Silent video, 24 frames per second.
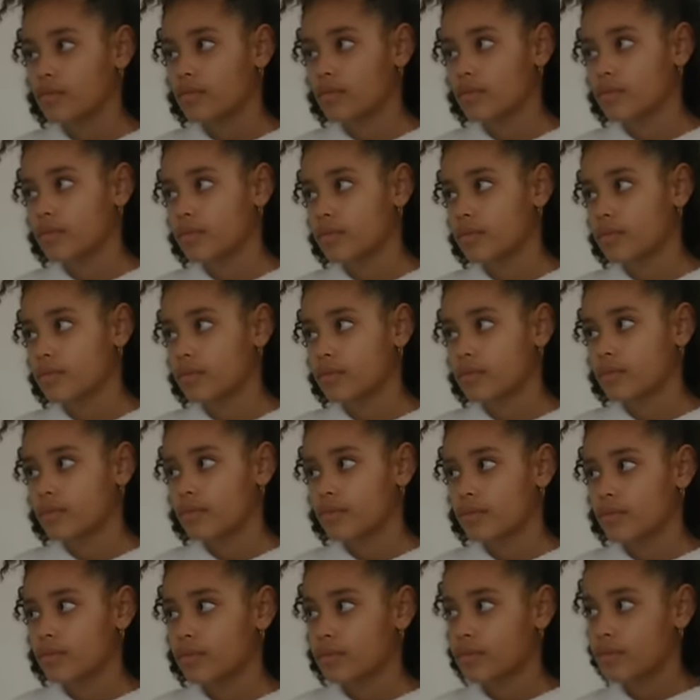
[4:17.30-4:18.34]

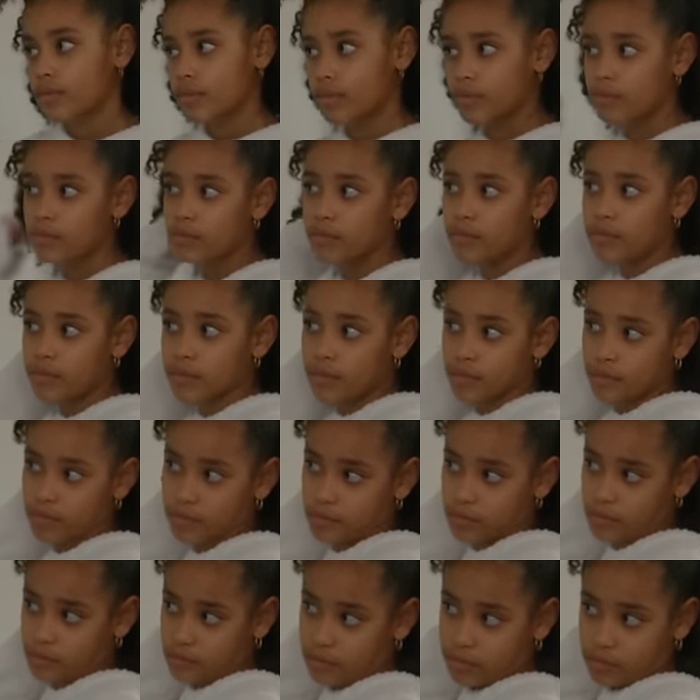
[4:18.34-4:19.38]

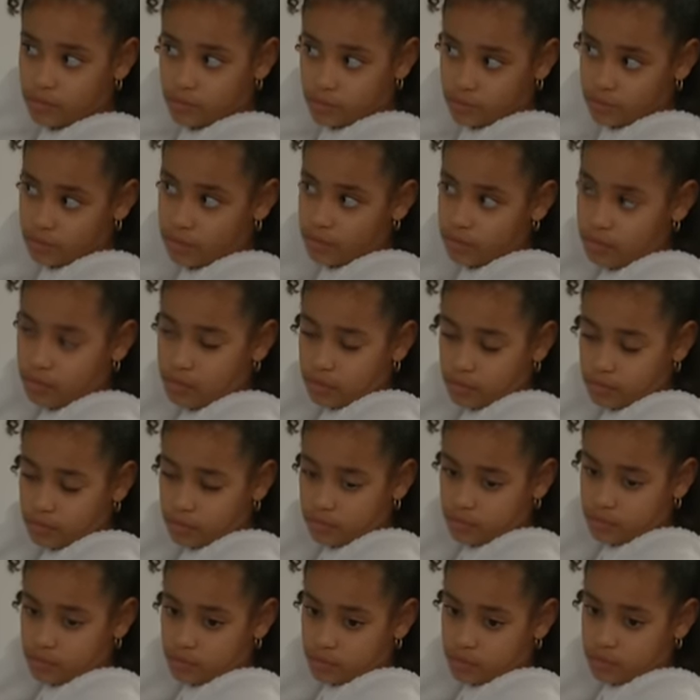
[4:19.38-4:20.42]

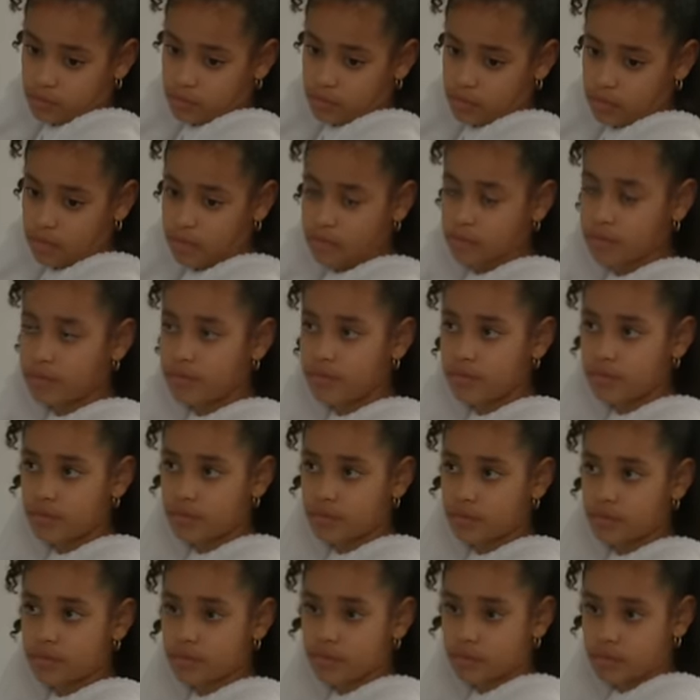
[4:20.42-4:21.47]

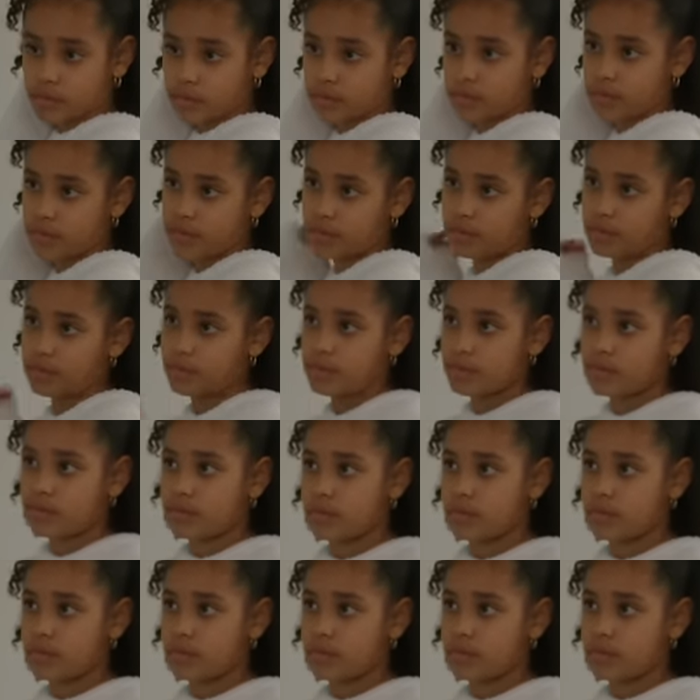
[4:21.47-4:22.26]
[no speech]